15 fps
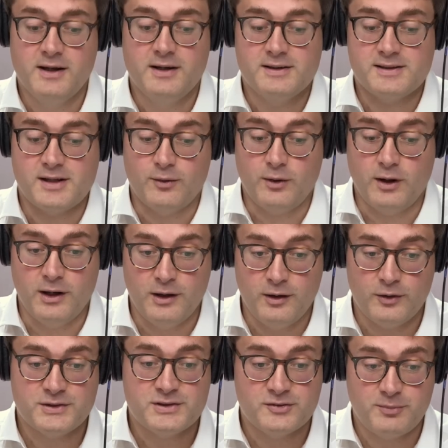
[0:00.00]
So a
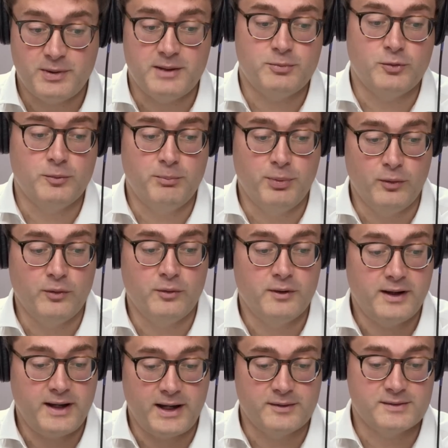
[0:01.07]
lot of people bought
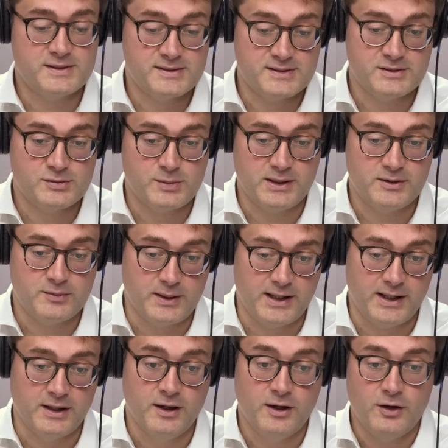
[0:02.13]
houses in
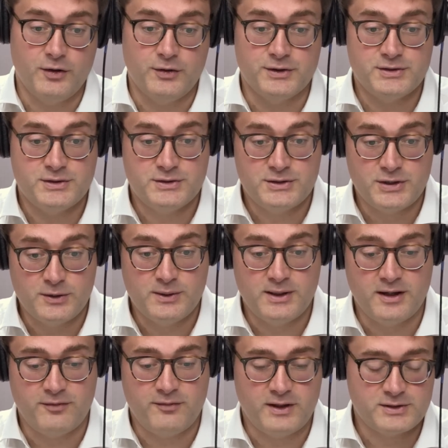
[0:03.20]
2020 on a
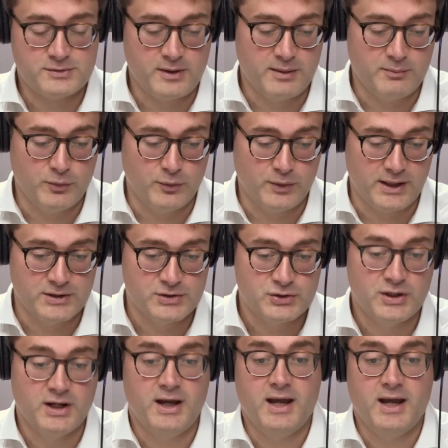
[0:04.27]
2-year fixed-rate mortgage,